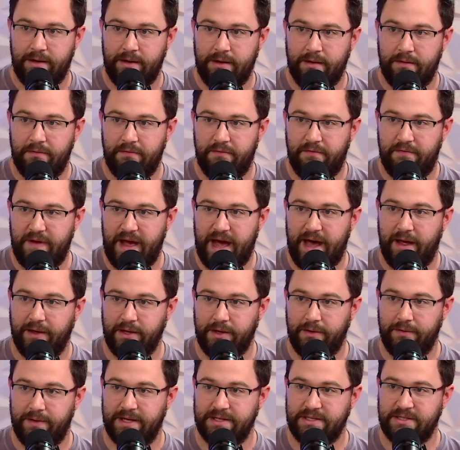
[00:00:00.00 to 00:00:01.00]

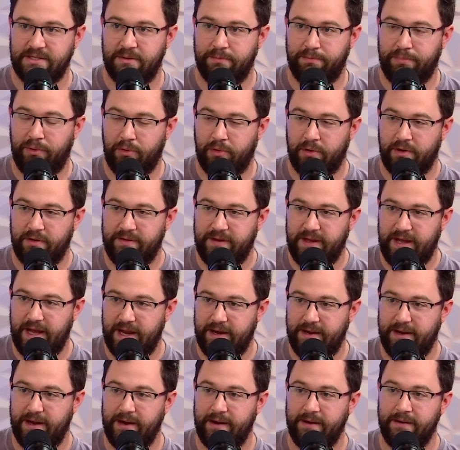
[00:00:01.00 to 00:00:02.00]
value that support the
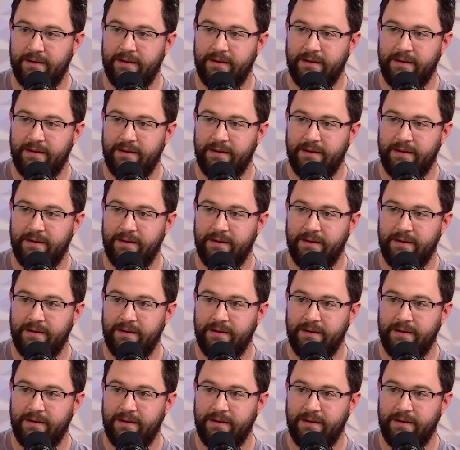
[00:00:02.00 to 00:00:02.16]
ending.